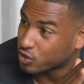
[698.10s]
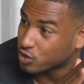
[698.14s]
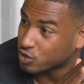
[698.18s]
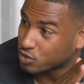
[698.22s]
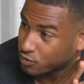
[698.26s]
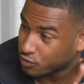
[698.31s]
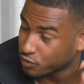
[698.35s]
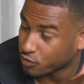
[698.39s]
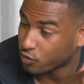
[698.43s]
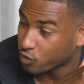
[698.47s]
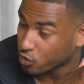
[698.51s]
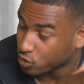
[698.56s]

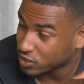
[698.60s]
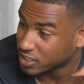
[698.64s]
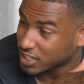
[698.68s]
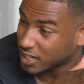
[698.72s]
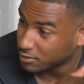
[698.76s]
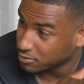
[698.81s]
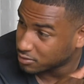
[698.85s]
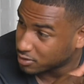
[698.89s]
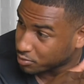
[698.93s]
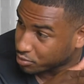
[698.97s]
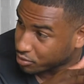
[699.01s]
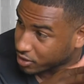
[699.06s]
4
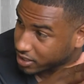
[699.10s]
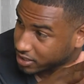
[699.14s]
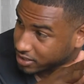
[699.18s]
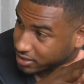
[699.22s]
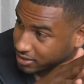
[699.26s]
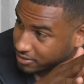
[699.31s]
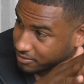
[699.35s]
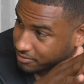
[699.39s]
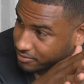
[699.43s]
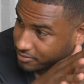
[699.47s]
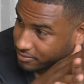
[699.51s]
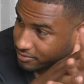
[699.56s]
times the
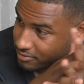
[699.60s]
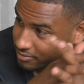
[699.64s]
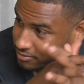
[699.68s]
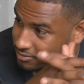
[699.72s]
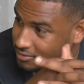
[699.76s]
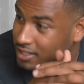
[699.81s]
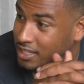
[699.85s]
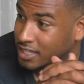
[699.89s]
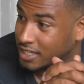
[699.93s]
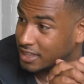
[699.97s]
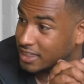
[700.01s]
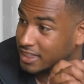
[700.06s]
price.
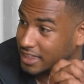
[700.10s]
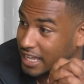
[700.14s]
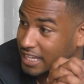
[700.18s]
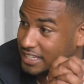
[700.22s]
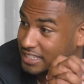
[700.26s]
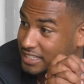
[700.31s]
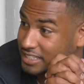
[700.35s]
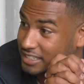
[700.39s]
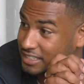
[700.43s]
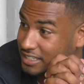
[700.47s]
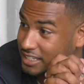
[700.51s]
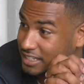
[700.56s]
That's
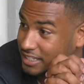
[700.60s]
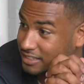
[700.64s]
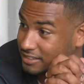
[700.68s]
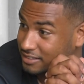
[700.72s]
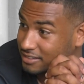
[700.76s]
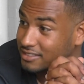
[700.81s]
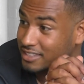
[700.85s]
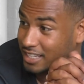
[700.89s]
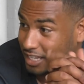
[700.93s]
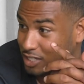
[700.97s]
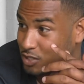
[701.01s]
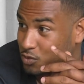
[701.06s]
insane.
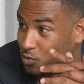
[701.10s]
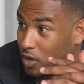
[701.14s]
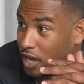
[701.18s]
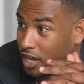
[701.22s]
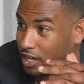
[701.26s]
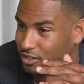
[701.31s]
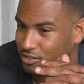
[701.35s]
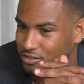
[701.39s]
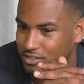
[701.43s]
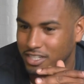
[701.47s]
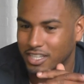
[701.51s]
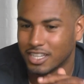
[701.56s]
Yeah. That's
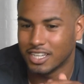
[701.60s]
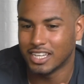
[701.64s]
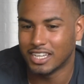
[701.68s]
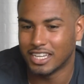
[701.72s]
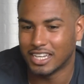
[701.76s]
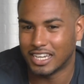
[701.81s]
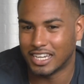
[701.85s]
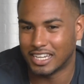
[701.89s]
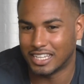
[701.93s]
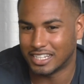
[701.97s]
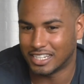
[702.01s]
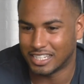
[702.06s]
wild.
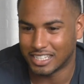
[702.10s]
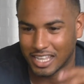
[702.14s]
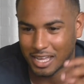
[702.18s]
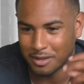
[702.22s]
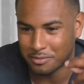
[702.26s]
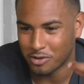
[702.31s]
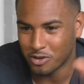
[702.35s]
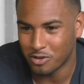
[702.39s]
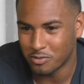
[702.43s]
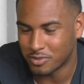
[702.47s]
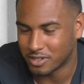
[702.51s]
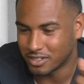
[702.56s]
And in that
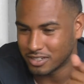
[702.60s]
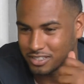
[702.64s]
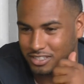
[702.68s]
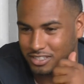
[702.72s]
moment,